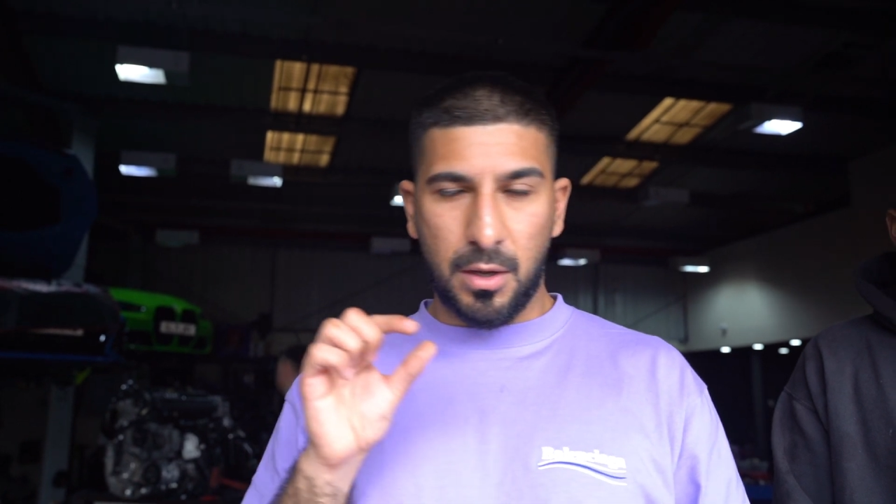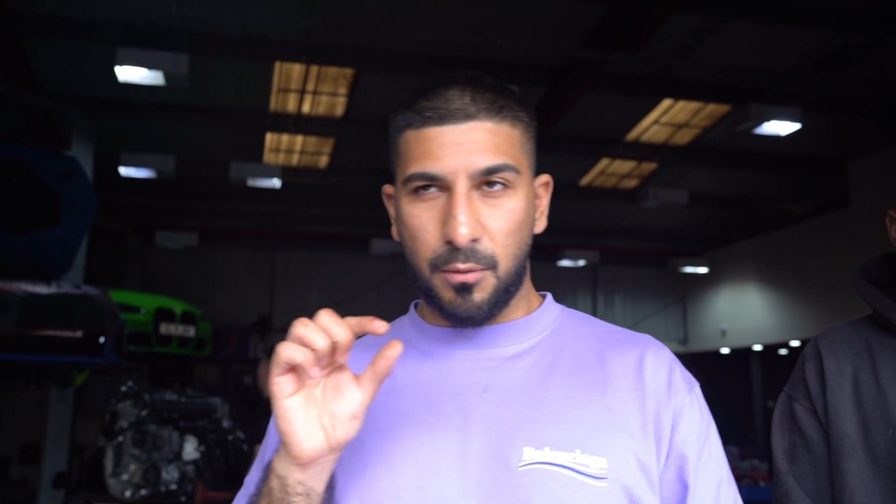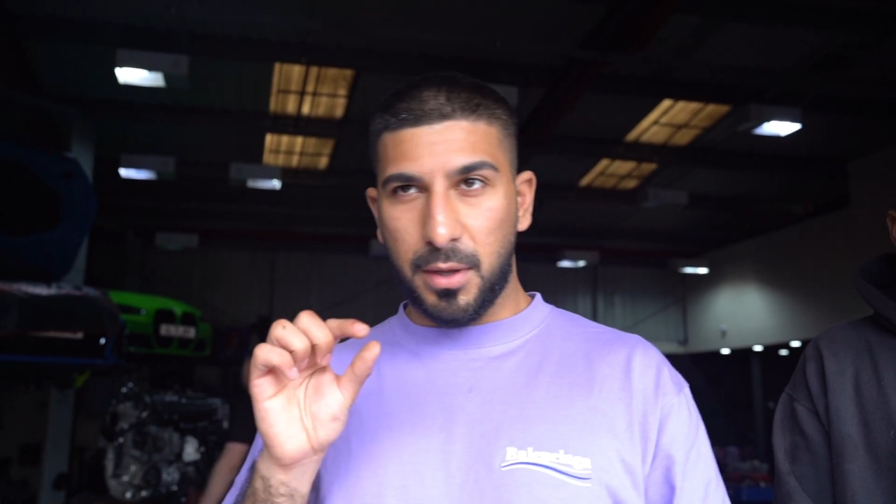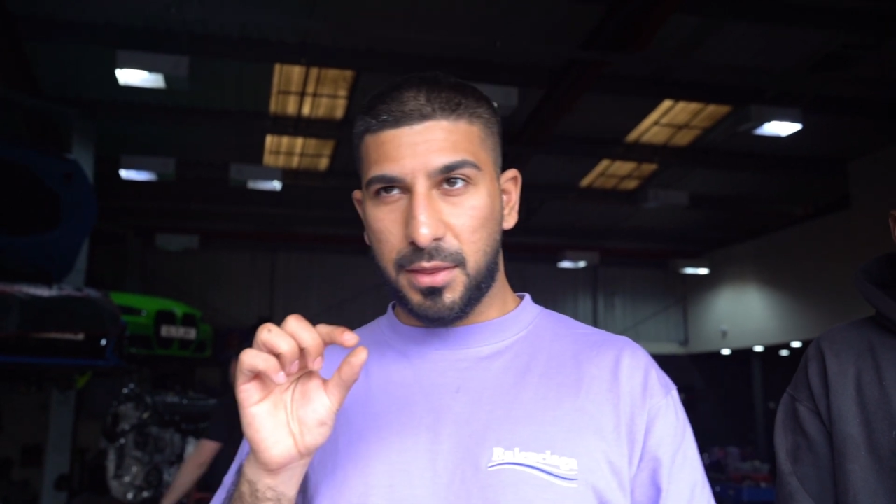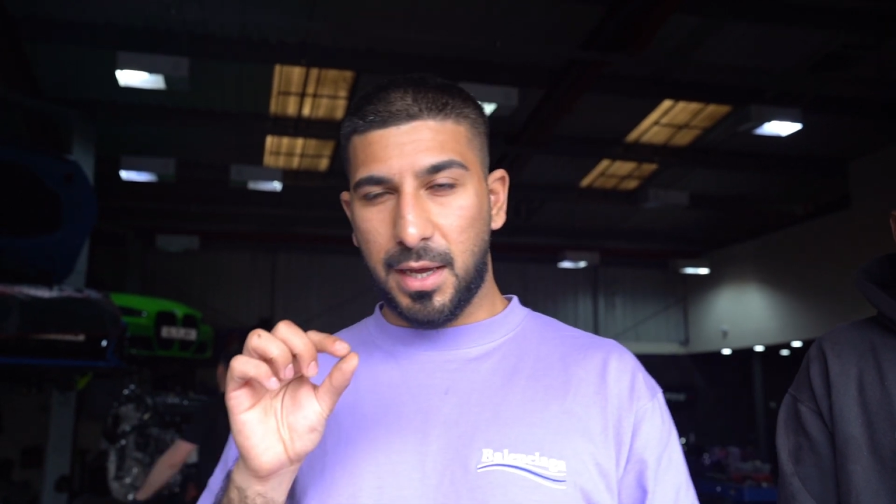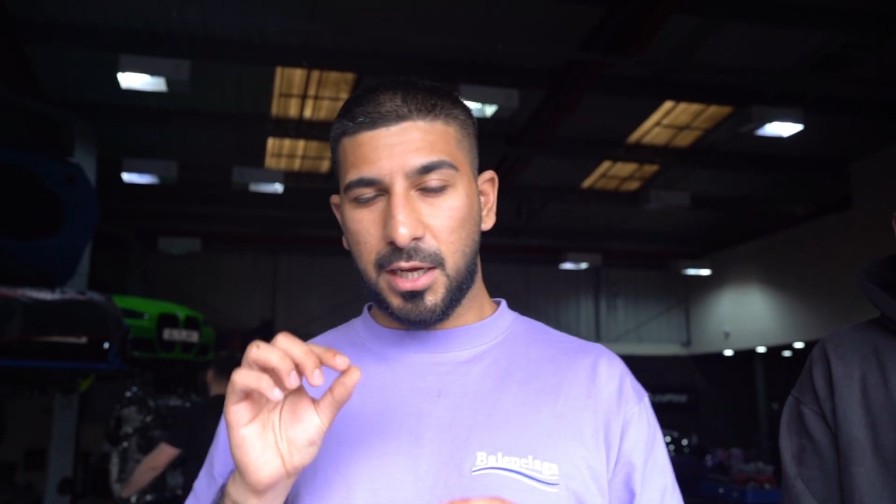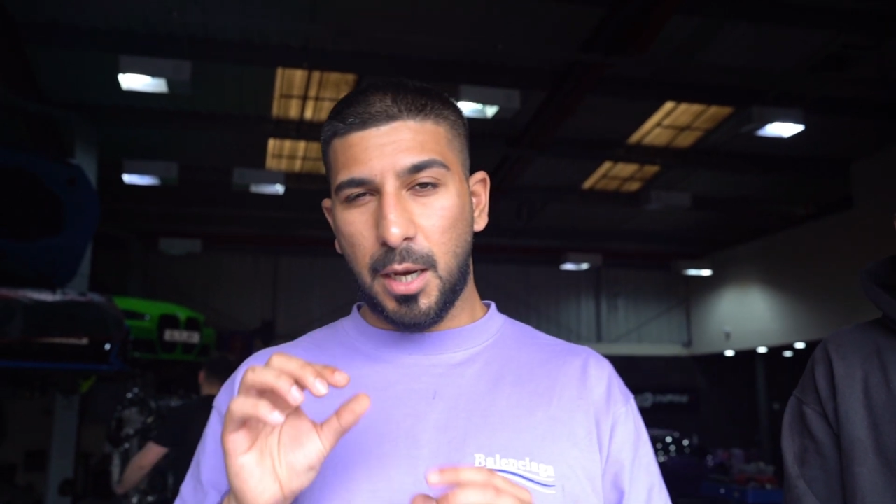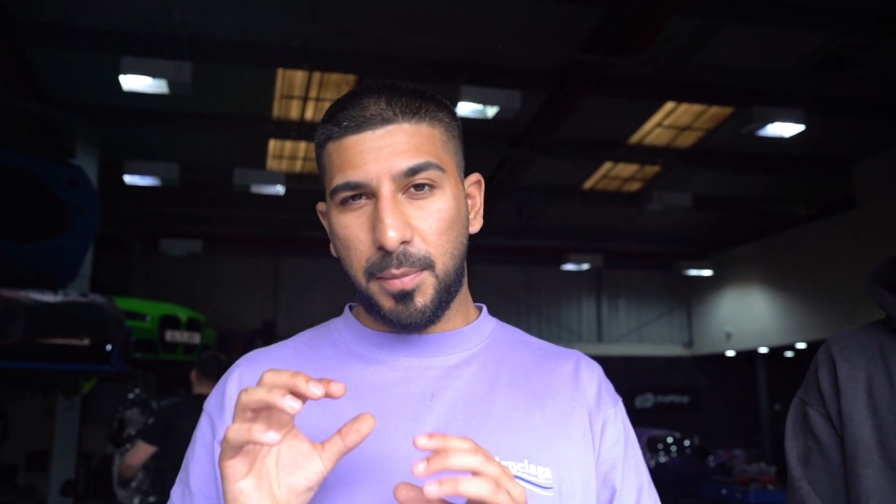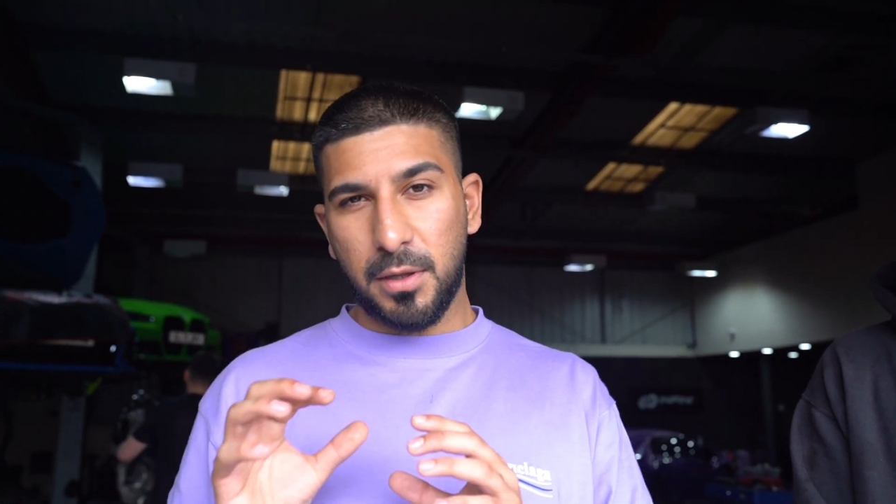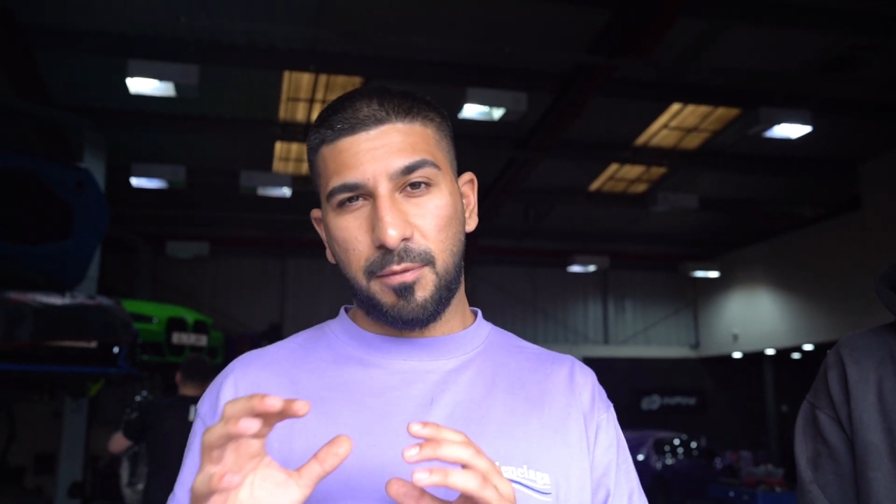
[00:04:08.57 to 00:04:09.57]
with a
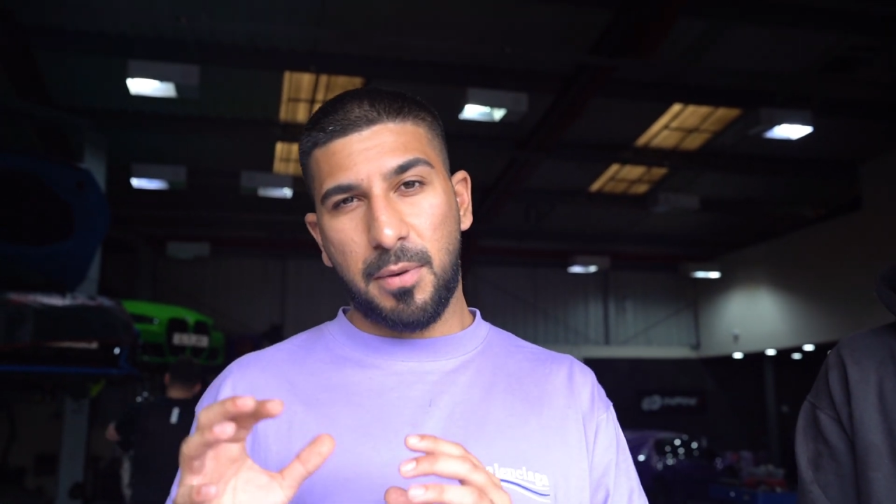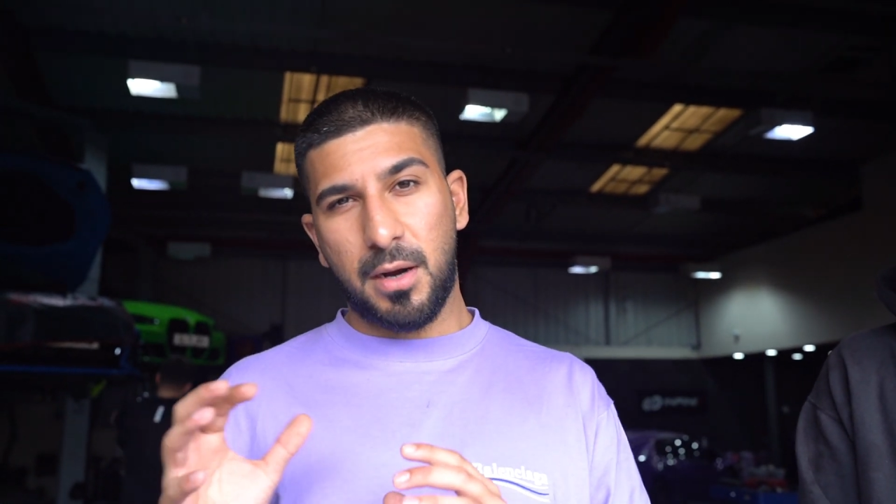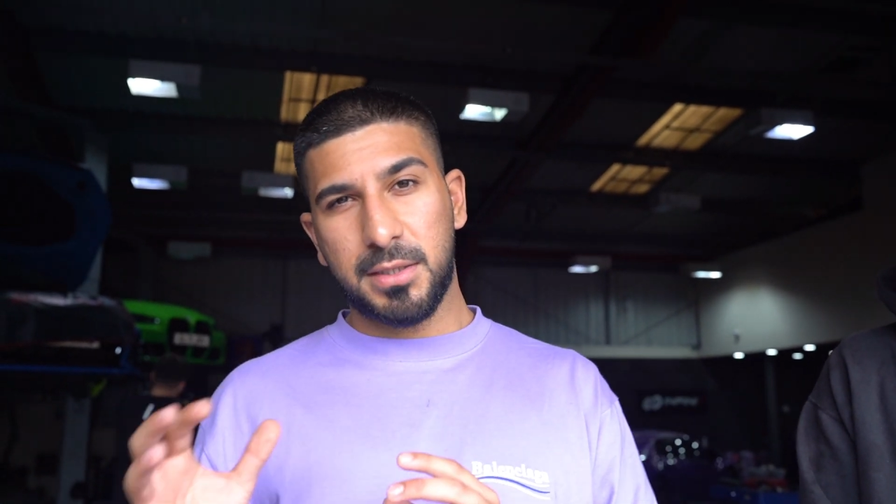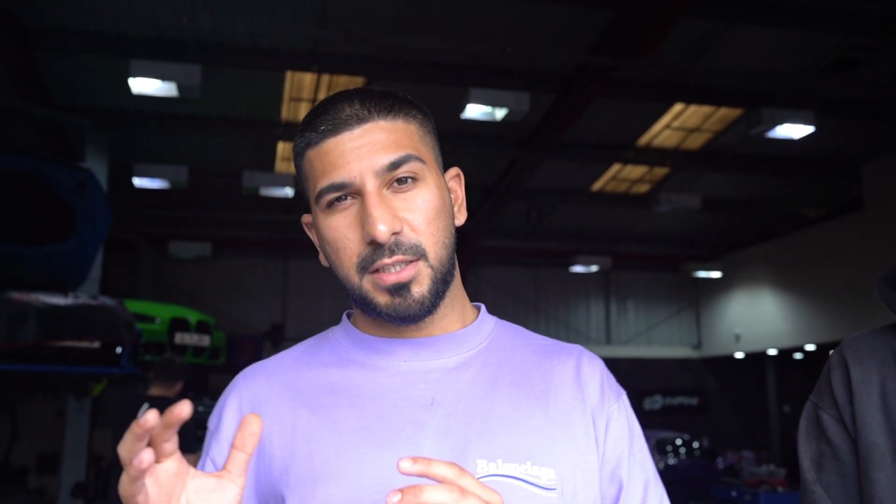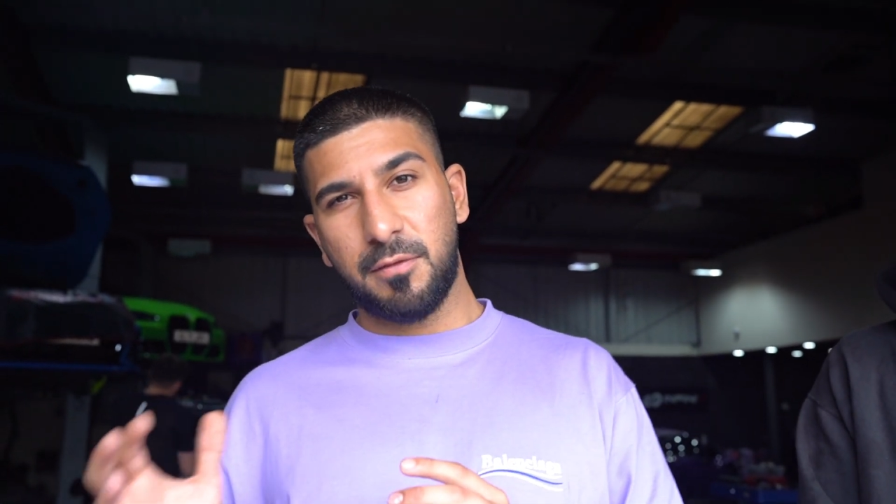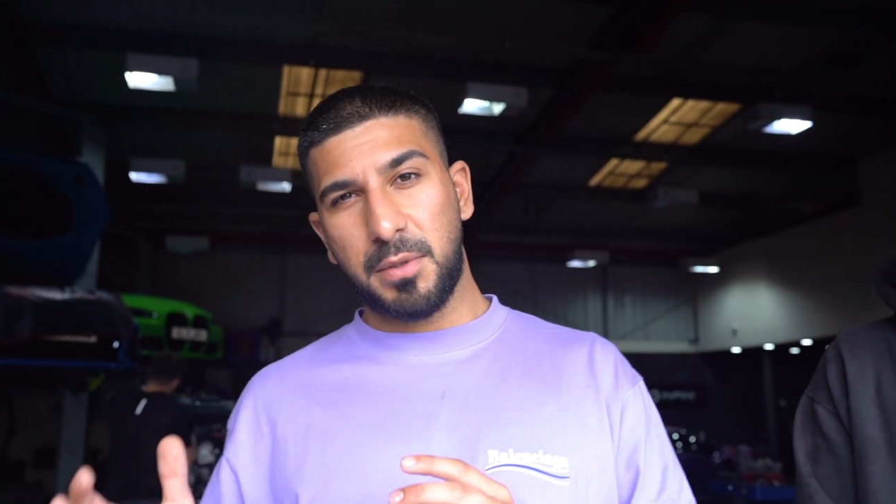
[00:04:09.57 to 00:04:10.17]
couple of parts that have